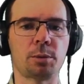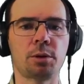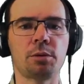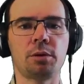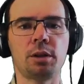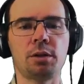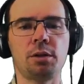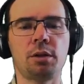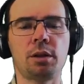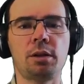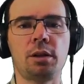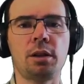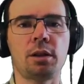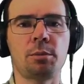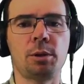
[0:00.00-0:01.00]
So as you can
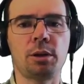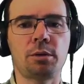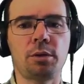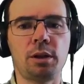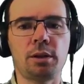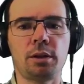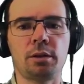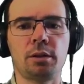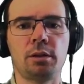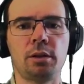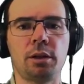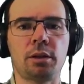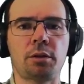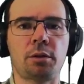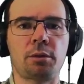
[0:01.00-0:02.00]
see, I'm increasing the
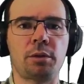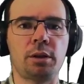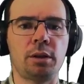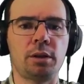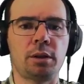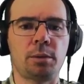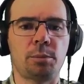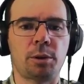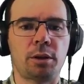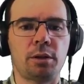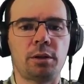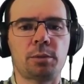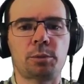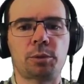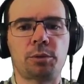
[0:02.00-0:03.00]
length of the list, but the
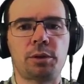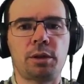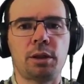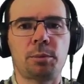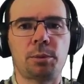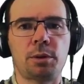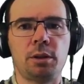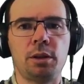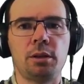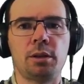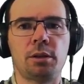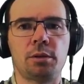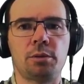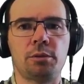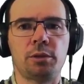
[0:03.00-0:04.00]
number of steps
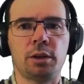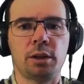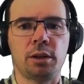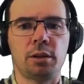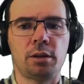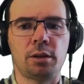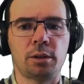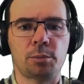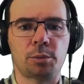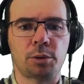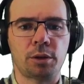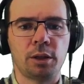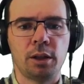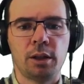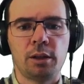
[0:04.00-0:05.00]
needed to find the
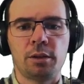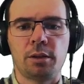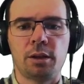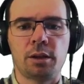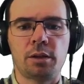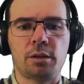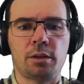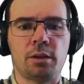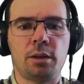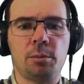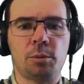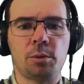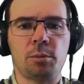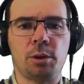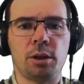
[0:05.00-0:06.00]
number doesn't seem
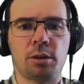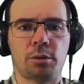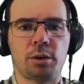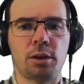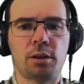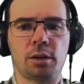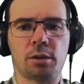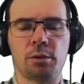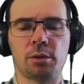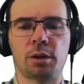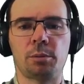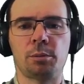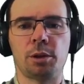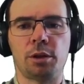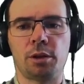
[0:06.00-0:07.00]
to be increasing all
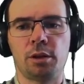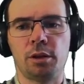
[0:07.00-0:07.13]
that much.